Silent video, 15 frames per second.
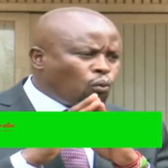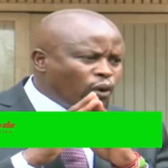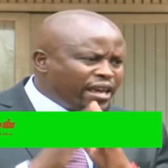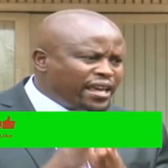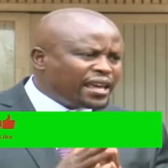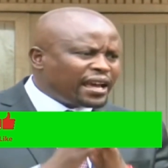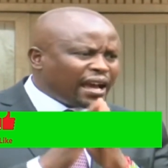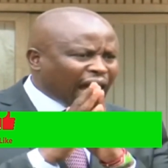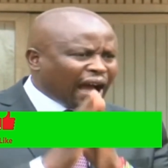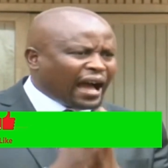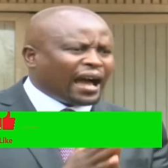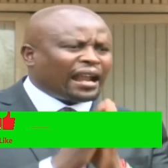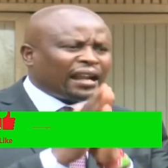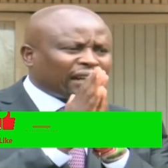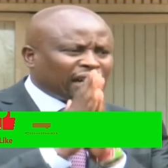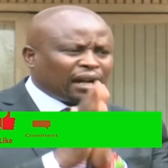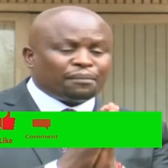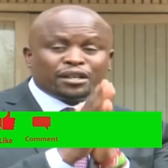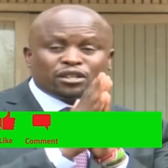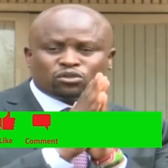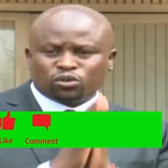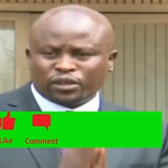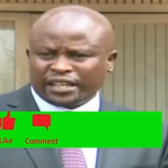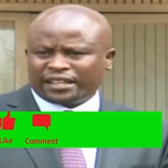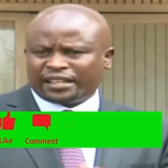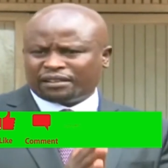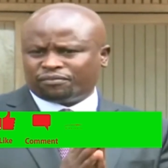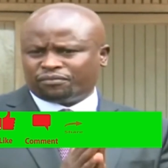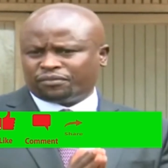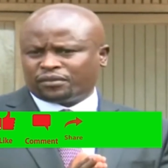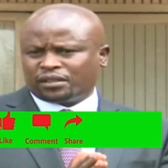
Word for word: We are coming together